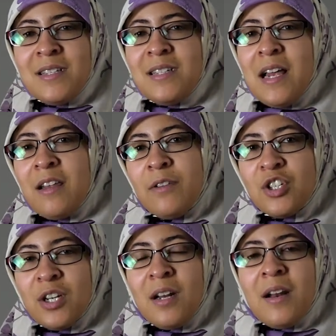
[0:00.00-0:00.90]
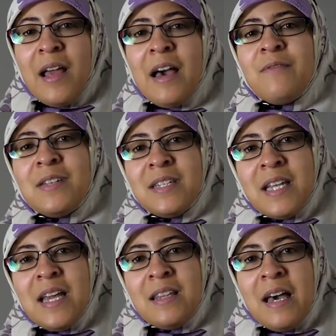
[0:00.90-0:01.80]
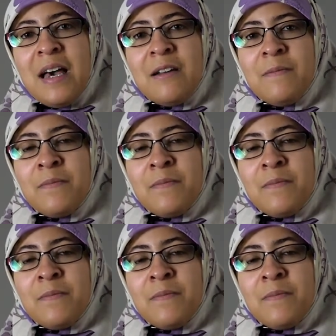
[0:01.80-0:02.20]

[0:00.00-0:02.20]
to television. And I have to say that